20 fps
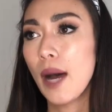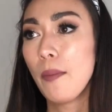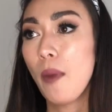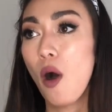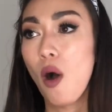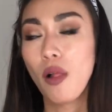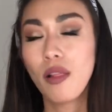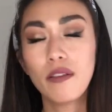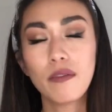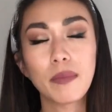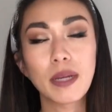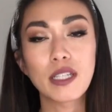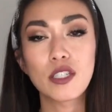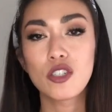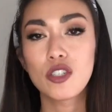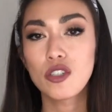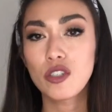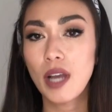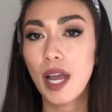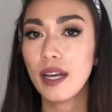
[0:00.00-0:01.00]
all of my
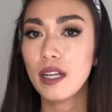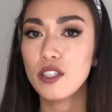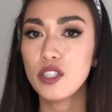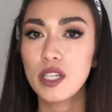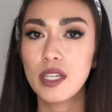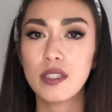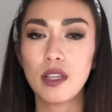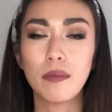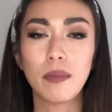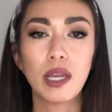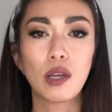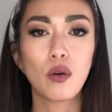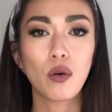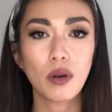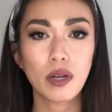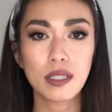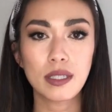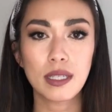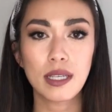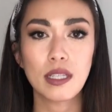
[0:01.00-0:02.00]
strategies, all my
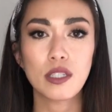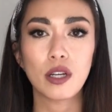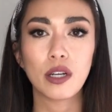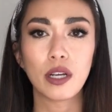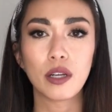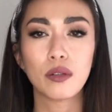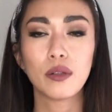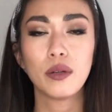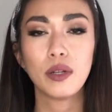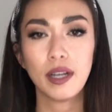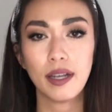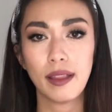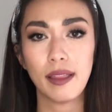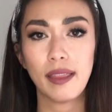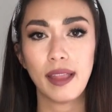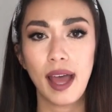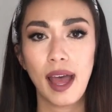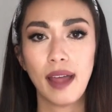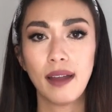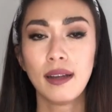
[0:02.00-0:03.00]
courses are included in
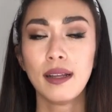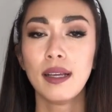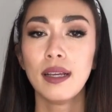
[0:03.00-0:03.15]
that.